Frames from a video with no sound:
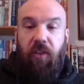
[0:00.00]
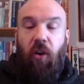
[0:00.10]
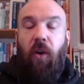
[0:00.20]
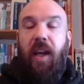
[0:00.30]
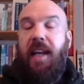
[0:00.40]

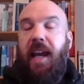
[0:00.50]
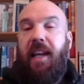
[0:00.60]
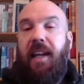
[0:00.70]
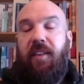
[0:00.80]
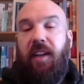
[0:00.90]
So in
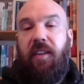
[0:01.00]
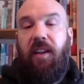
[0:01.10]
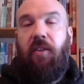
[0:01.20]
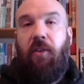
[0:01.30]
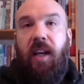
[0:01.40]

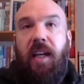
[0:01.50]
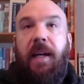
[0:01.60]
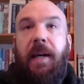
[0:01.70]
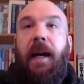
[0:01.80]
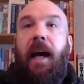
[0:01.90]

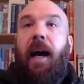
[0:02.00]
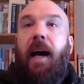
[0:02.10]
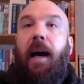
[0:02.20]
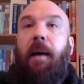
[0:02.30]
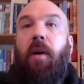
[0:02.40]
1863,
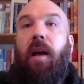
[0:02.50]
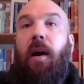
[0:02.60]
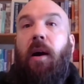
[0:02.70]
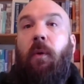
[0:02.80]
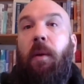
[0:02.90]

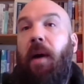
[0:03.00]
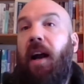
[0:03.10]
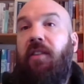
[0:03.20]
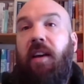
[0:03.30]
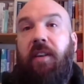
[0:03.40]
when
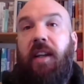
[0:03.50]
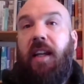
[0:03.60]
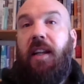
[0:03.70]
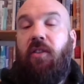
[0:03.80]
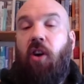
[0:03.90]
March
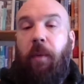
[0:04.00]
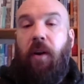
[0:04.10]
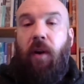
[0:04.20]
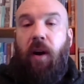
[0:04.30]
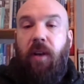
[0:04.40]
17th is
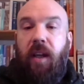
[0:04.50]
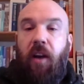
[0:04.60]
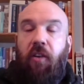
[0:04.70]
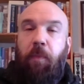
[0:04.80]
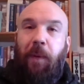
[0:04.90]
coming around, the
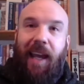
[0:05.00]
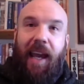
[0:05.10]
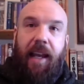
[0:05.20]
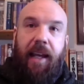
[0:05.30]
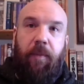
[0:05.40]
Irish
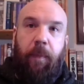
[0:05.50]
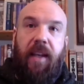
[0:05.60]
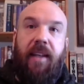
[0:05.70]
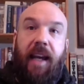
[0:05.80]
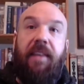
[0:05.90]
Brigade has
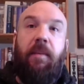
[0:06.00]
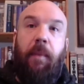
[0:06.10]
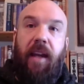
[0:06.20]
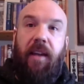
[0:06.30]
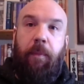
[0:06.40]
been
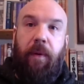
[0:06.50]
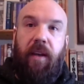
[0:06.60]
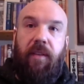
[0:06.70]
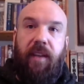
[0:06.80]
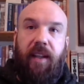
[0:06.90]
decimated
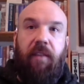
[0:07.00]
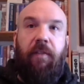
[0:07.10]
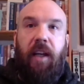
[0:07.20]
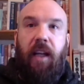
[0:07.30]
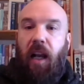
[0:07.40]
by
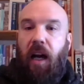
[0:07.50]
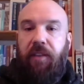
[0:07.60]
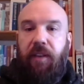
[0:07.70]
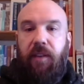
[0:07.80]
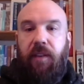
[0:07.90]
significant
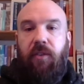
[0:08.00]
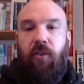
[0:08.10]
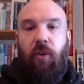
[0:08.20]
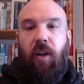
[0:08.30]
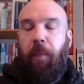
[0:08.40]
losses
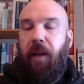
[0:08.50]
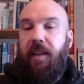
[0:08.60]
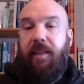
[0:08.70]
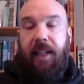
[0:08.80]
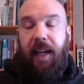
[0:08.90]
during the
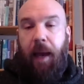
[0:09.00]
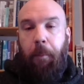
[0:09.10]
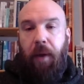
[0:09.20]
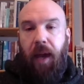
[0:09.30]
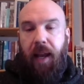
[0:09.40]
Peninsula
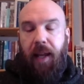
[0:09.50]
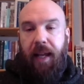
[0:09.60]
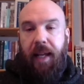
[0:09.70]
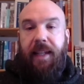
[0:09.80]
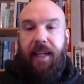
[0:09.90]
Campaign, at
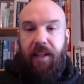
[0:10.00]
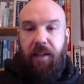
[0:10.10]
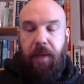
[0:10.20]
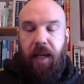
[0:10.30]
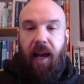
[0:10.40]

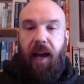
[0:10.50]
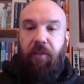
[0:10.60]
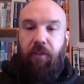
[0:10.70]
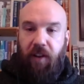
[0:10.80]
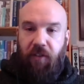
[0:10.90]
Antietam,
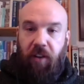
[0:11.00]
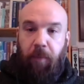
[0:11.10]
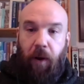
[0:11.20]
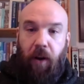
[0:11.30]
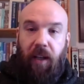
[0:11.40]
at
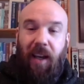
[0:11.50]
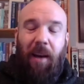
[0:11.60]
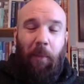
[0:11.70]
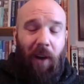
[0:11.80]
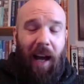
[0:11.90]
Fredericksburg.
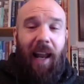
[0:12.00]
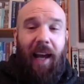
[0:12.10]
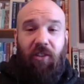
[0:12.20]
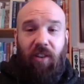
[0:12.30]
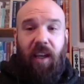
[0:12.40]
Morale
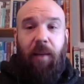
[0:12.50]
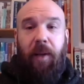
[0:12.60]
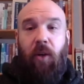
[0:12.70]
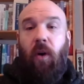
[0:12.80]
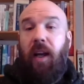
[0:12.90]
actually had
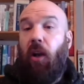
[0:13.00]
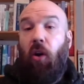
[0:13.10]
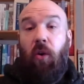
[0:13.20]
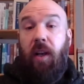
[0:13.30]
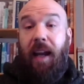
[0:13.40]
been quite
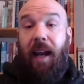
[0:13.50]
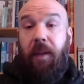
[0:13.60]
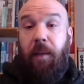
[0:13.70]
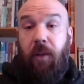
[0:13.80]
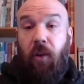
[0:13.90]
low in the
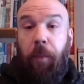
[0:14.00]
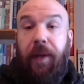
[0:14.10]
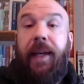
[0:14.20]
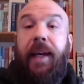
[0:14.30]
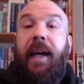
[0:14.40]
Army of the
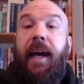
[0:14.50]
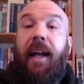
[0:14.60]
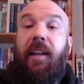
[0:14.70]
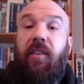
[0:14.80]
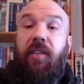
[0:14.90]
Potomac
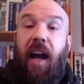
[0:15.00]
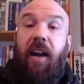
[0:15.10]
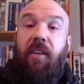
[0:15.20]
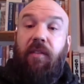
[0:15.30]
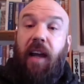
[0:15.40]
at the
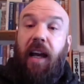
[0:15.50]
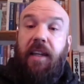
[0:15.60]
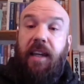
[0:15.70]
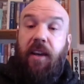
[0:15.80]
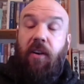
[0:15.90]
start of
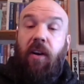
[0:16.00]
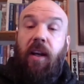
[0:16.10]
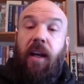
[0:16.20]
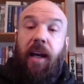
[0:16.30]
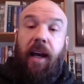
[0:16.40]
that
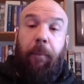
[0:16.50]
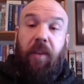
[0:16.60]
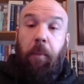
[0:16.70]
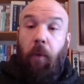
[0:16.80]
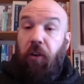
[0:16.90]
year.
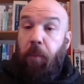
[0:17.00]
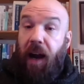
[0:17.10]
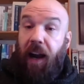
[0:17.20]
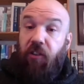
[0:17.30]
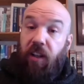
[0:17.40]
The Mud
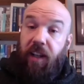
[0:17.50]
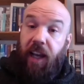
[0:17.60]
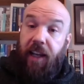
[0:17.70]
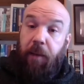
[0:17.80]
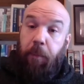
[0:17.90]
March had
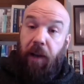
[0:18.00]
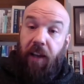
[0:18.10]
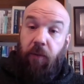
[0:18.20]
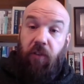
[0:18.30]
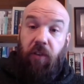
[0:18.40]
taken
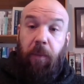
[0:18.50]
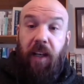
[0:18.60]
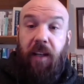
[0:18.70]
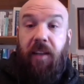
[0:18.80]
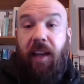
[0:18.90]
place, which had
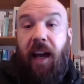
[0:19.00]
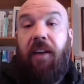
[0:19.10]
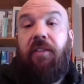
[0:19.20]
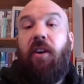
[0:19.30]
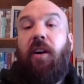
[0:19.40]
been a
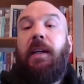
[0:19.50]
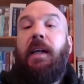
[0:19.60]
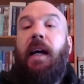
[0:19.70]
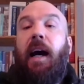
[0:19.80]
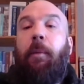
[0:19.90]
disaster.
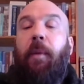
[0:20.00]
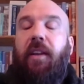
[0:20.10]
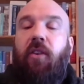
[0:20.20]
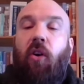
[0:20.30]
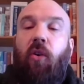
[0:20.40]

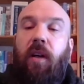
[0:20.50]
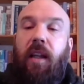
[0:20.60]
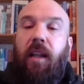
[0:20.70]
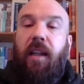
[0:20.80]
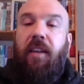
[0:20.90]
And so
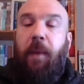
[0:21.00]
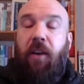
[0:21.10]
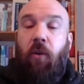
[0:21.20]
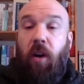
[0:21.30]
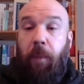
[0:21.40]
these
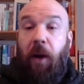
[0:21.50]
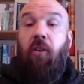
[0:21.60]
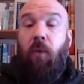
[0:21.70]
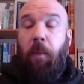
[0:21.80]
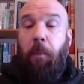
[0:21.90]
men who are
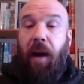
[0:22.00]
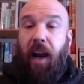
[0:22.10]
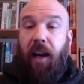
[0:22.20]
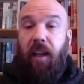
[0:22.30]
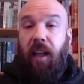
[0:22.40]
about to
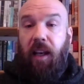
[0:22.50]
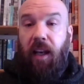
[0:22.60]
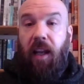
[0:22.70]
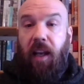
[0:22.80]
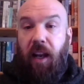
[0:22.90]
embark
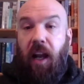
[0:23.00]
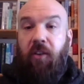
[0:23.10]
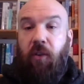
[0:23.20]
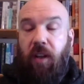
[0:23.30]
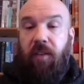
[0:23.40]
in the
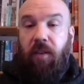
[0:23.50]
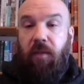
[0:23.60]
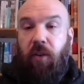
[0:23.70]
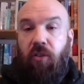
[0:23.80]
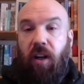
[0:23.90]
not too distant
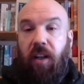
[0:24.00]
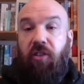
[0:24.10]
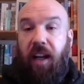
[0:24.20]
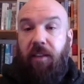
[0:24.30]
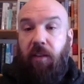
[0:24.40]
future on the
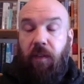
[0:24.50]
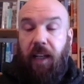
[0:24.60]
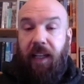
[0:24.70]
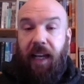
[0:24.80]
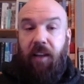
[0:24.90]
Chancellorsville
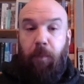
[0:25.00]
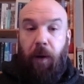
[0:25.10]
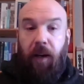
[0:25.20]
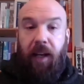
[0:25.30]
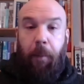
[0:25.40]
and
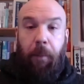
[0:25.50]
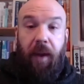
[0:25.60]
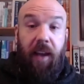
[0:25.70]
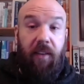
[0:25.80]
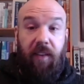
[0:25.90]
Gettysburg
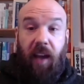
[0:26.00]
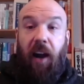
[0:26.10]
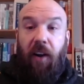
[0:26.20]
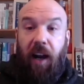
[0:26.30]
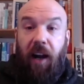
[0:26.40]
campaigns
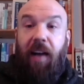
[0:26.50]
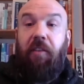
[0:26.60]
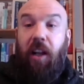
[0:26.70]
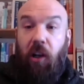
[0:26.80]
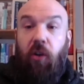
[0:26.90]
are
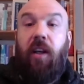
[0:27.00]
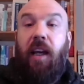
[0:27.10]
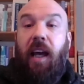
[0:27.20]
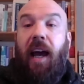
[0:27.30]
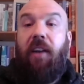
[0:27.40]
having a look
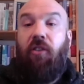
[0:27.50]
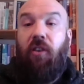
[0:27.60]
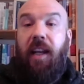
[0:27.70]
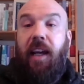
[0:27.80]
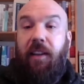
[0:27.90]
at
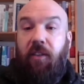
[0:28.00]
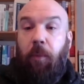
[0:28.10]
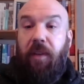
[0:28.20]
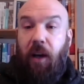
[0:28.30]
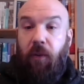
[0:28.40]
trying to get
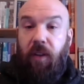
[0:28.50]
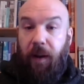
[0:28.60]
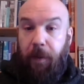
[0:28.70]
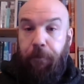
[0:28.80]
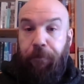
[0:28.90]
some
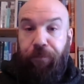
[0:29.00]
downtime.